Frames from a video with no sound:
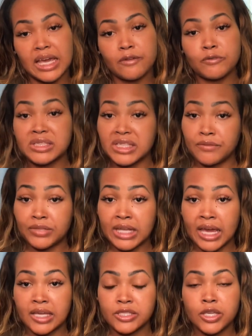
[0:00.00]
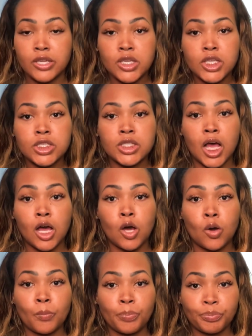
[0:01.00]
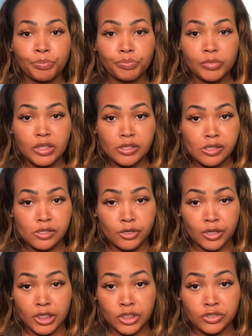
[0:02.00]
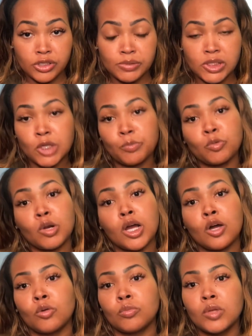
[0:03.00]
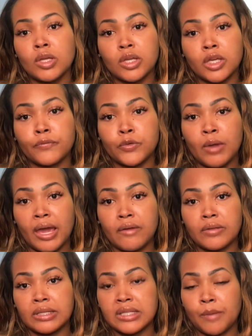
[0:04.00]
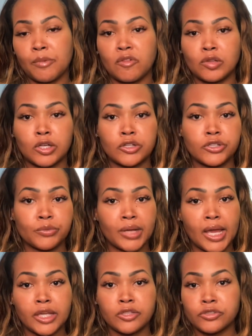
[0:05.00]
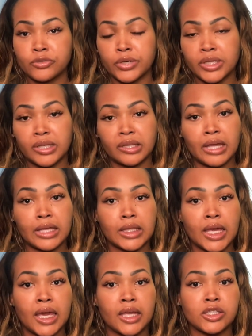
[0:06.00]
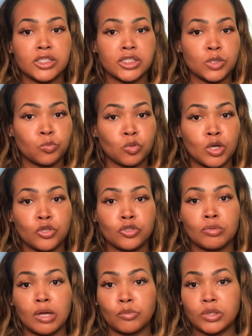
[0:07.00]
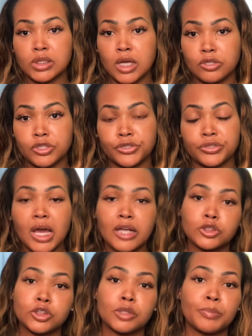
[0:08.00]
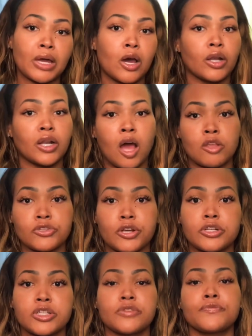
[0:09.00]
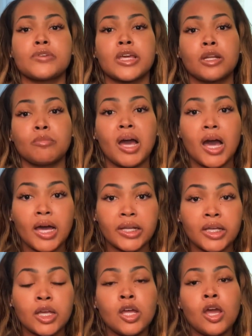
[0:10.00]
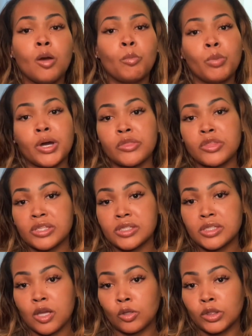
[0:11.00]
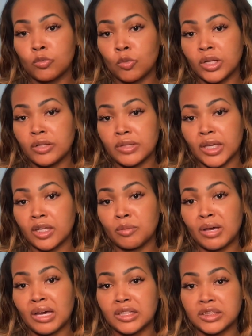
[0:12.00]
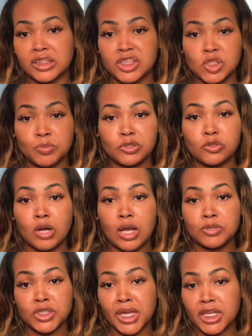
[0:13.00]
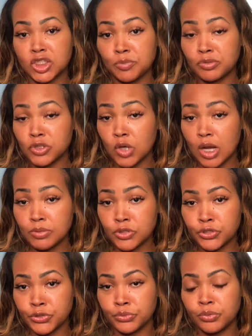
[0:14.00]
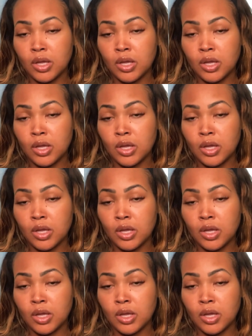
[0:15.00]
7 days. So you're gonna get you some Cipro. If you have any type of allergic reactions or anything like that to Cipro, you might want to talk to your doctor about an alternative antibiotic. But this is only one of the antibiotics that she prescribes. She actually prescribes 2.